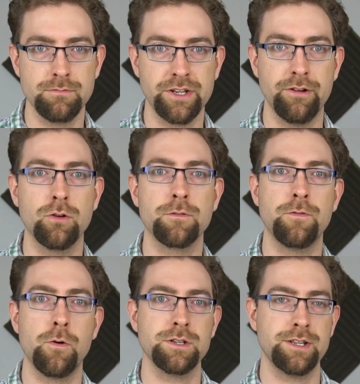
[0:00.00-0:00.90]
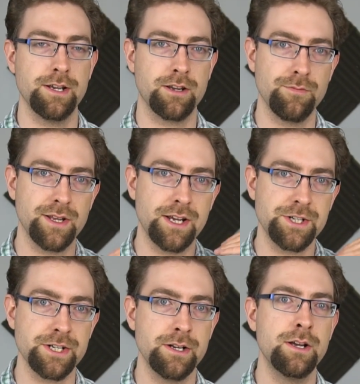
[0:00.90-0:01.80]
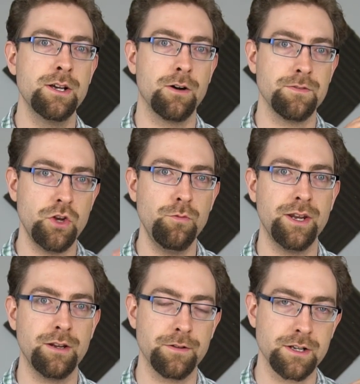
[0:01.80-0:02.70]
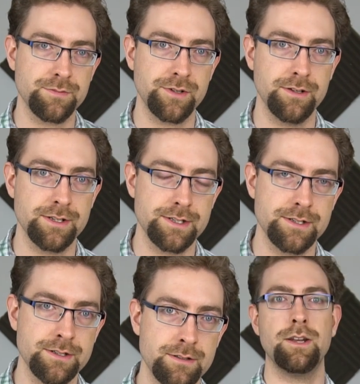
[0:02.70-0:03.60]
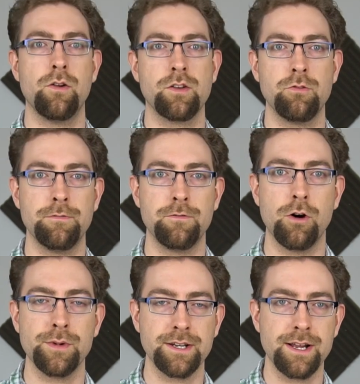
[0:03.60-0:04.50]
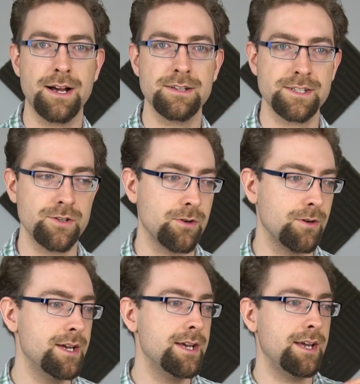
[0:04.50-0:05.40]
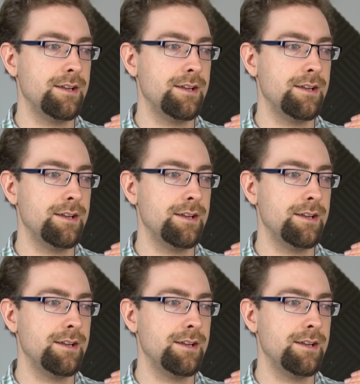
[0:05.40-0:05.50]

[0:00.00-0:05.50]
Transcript: Do you look forward to the accumulation of new meaningful experiences in order to inform and enhance your